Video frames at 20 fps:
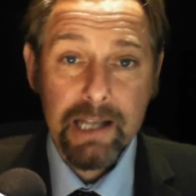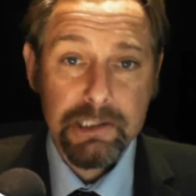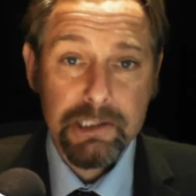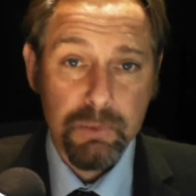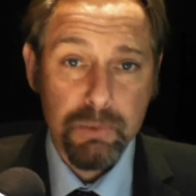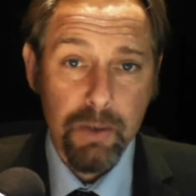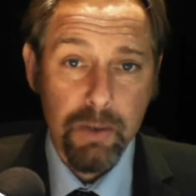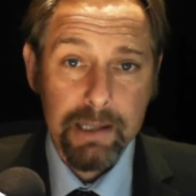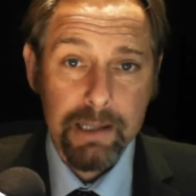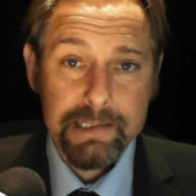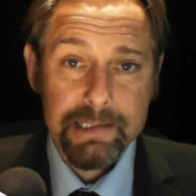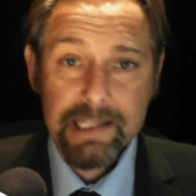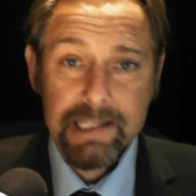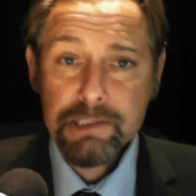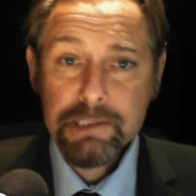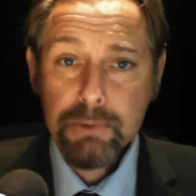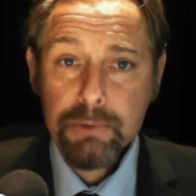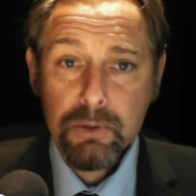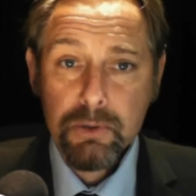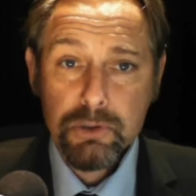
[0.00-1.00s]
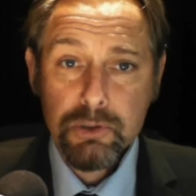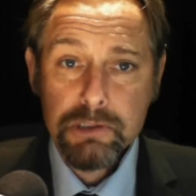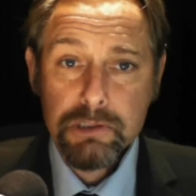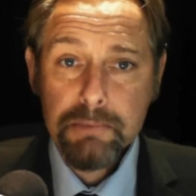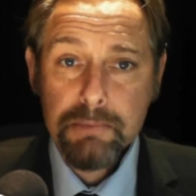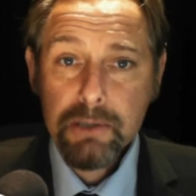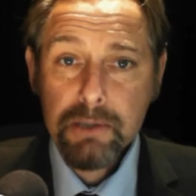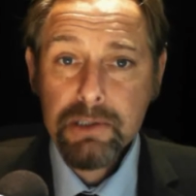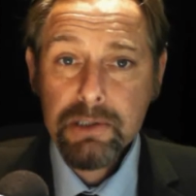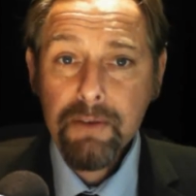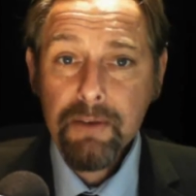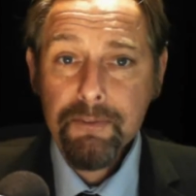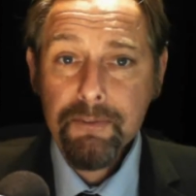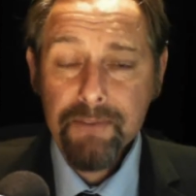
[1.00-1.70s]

entwined into an almost